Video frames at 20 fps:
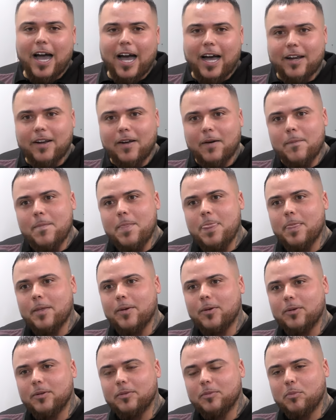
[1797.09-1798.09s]
And
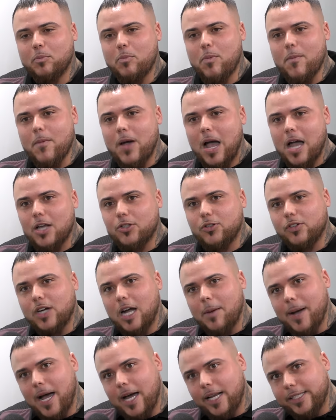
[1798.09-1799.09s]
um, as we've
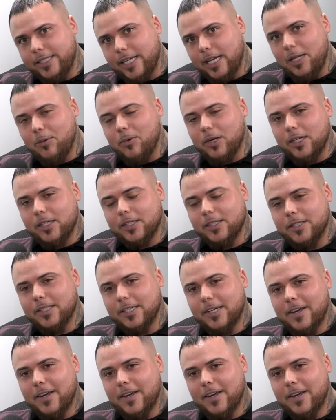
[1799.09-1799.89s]
come out of this alleyway,